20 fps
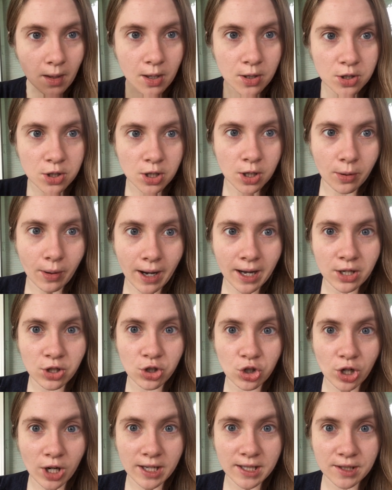So I
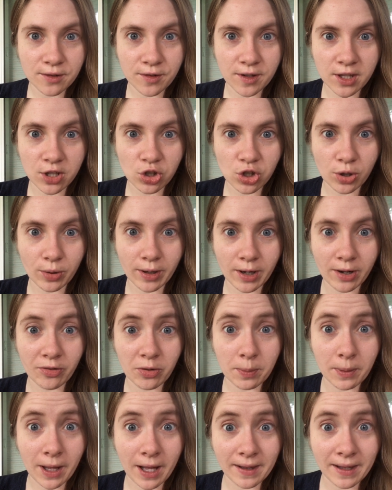just finished going over
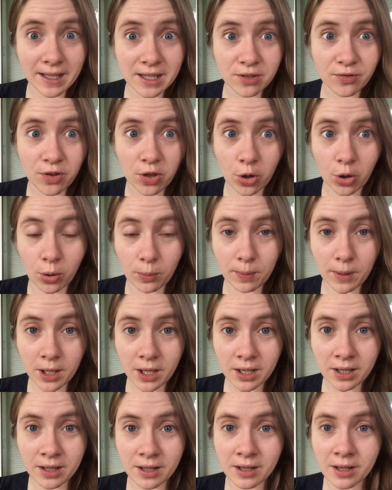plot lines for the whole book,